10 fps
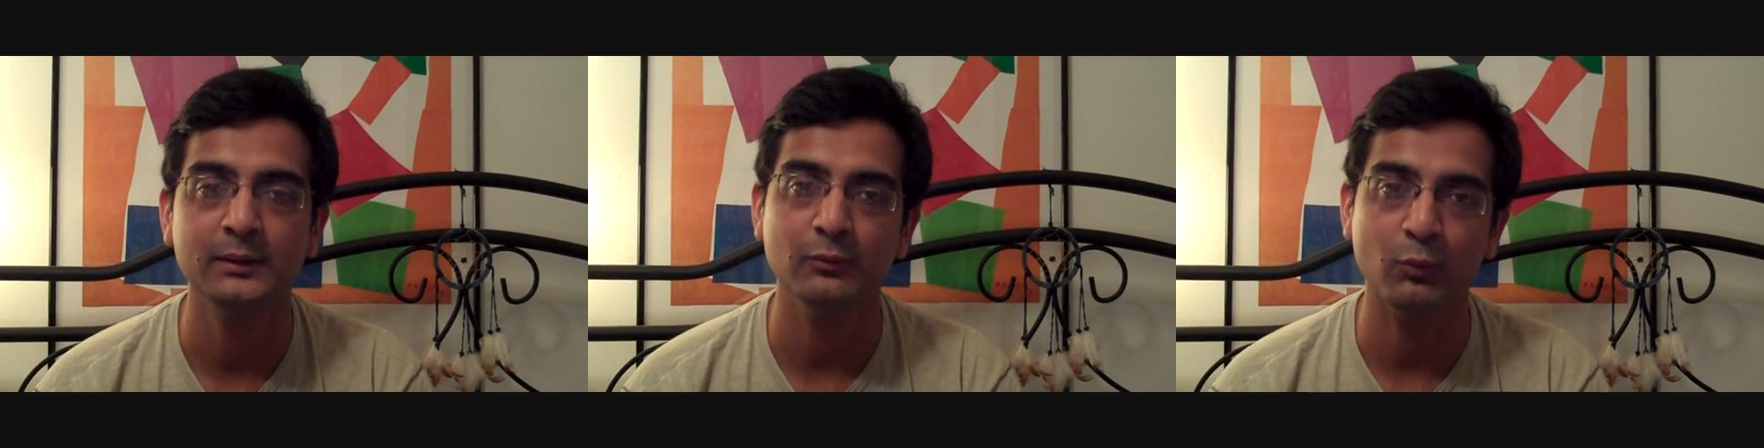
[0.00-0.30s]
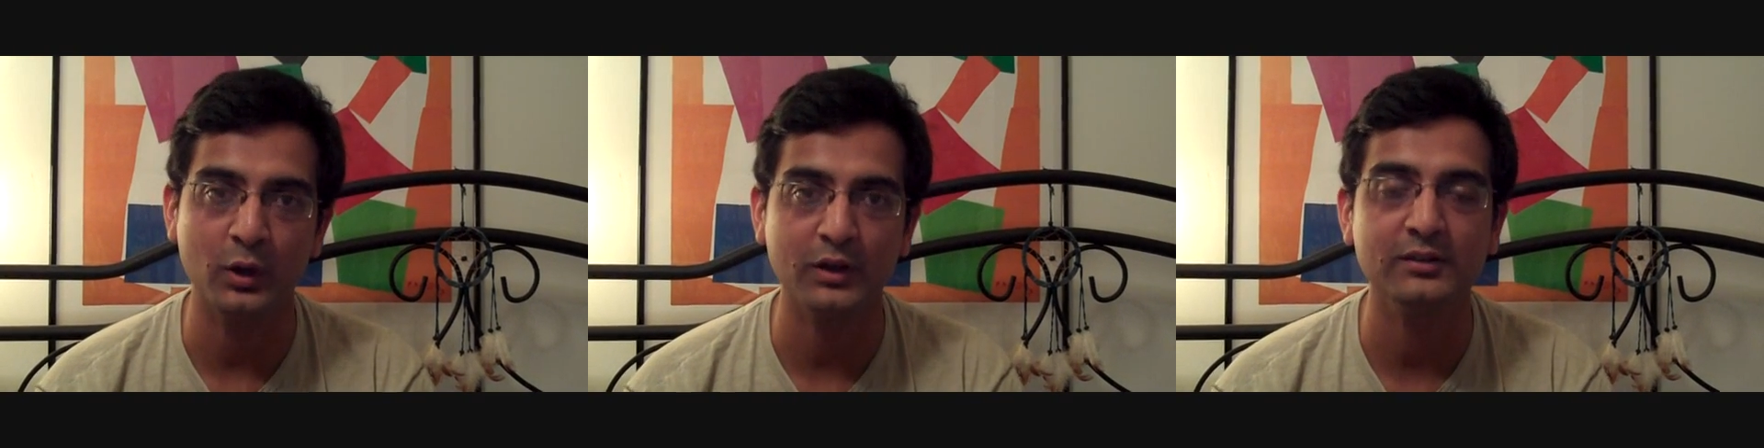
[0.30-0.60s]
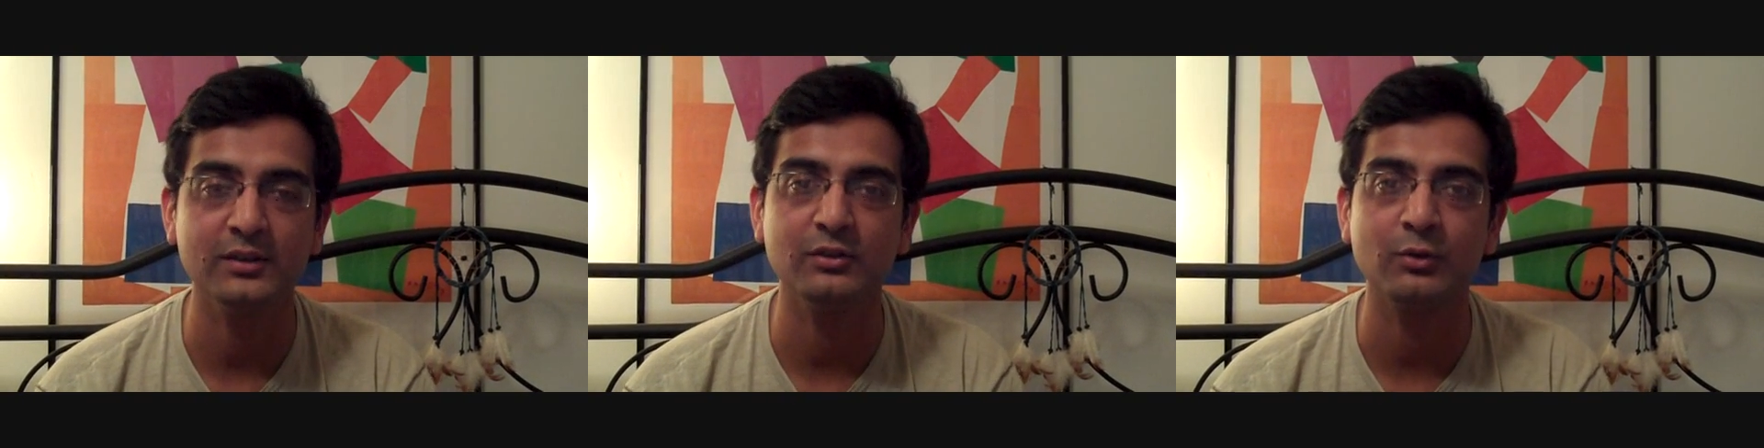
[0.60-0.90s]
So what
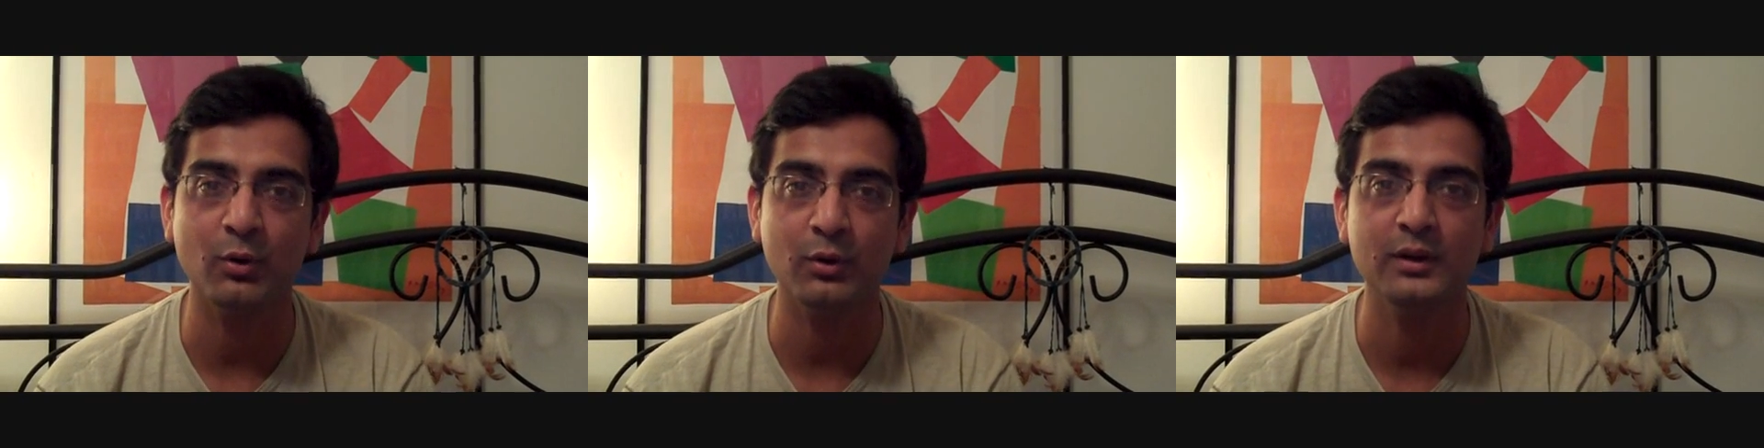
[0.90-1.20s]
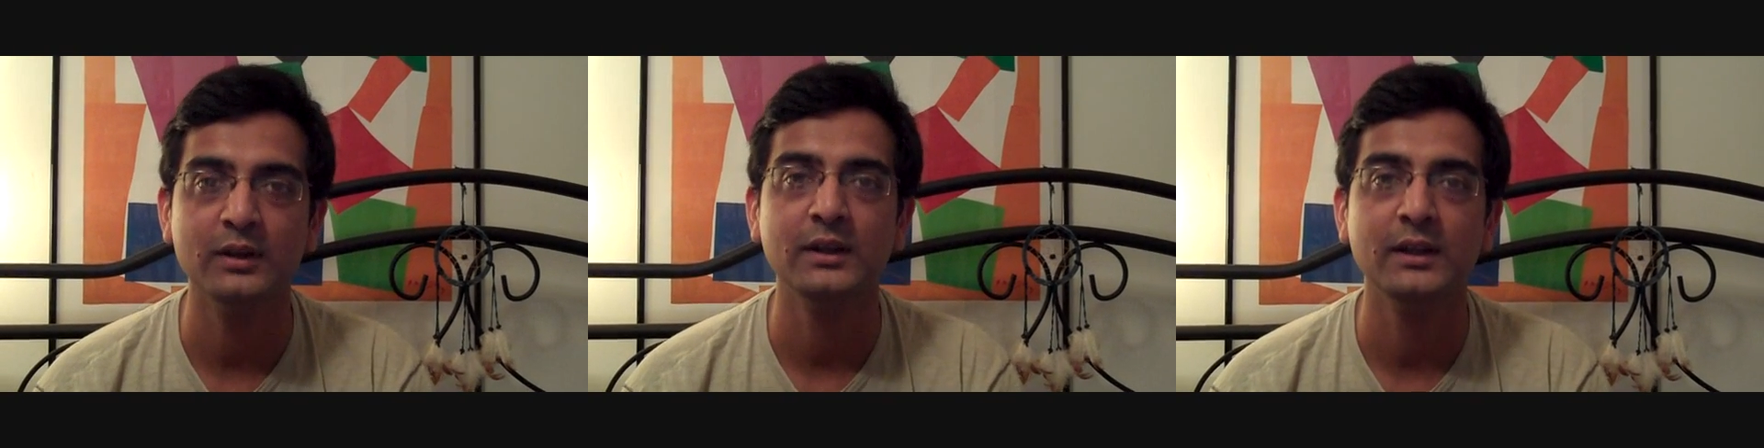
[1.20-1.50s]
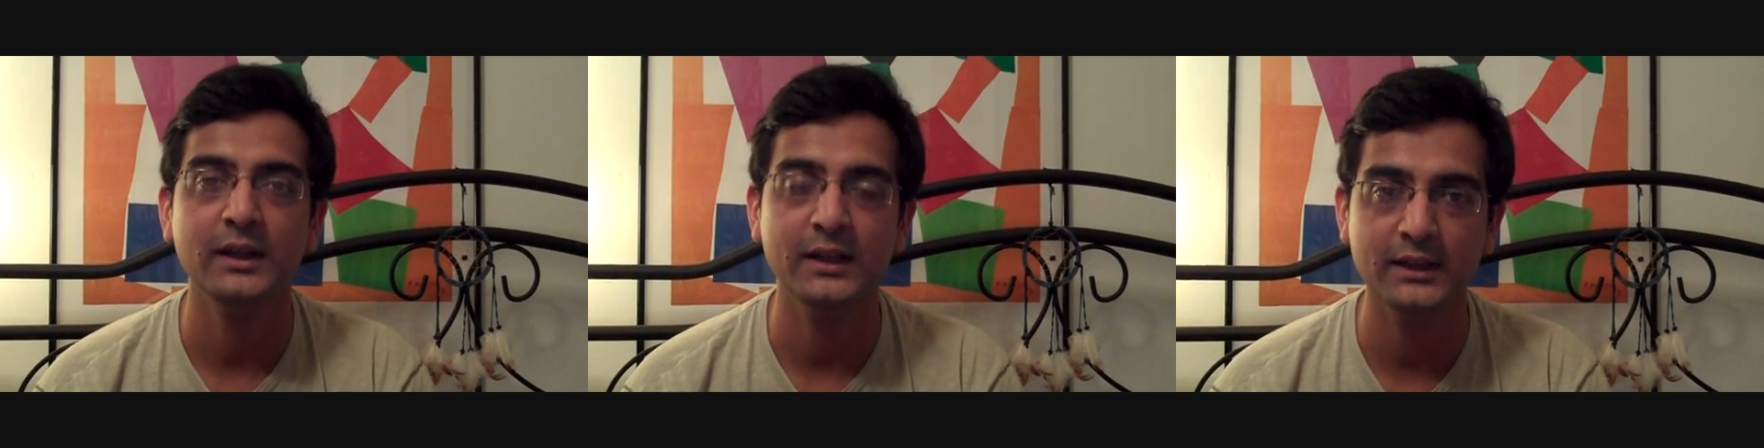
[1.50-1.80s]
is this called
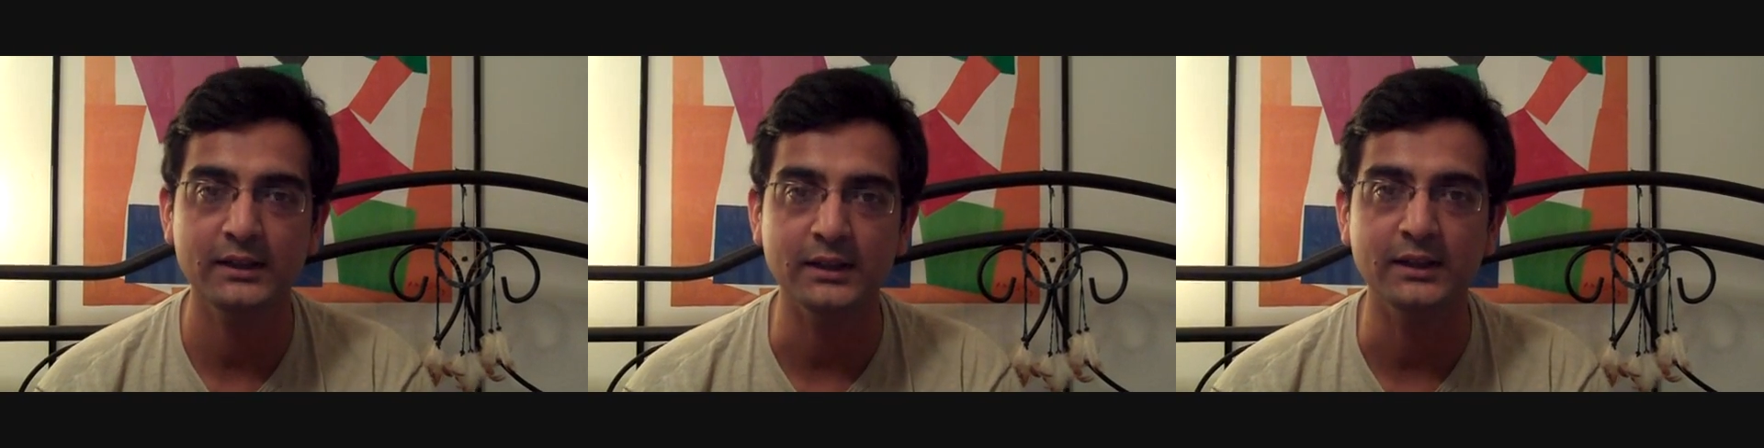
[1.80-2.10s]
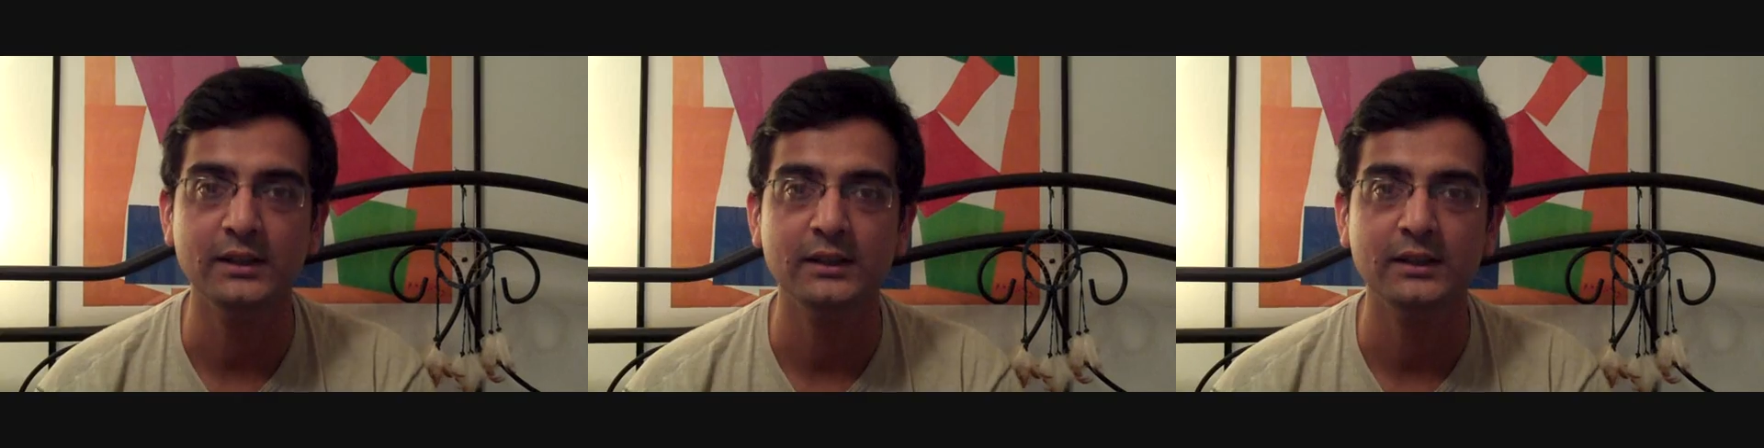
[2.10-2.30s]
in Hindi?